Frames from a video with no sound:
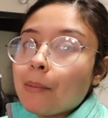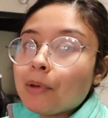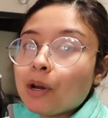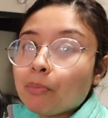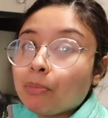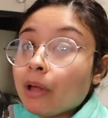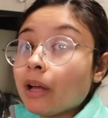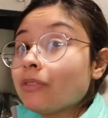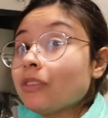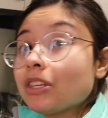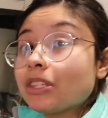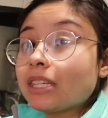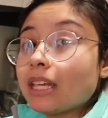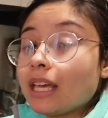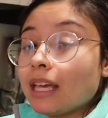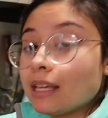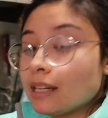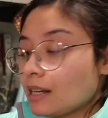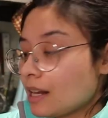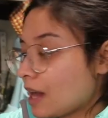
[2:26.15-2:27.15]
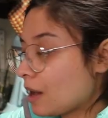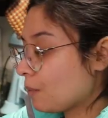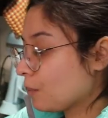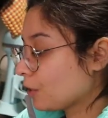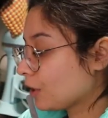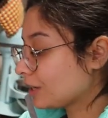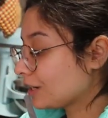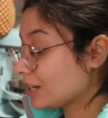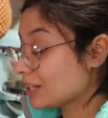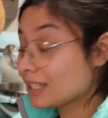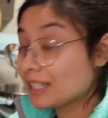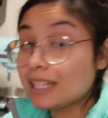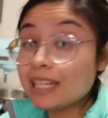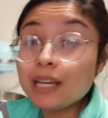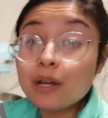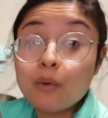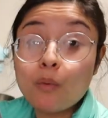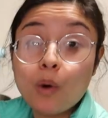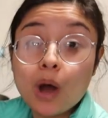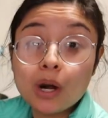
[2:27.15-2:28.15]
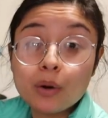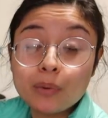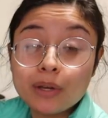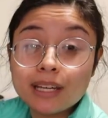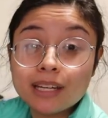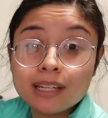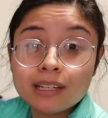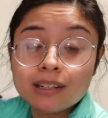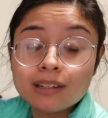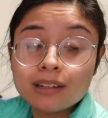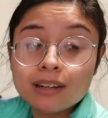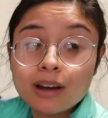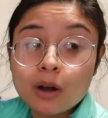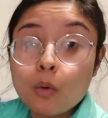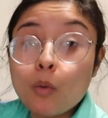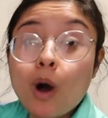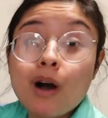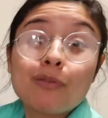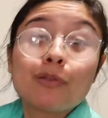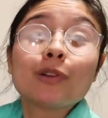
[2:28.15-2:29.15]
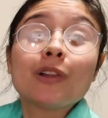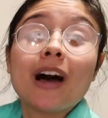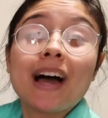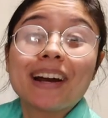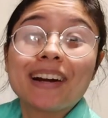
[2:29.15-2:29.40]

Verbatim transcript: I'm gonna plug this in and we're gonna see what we can waffle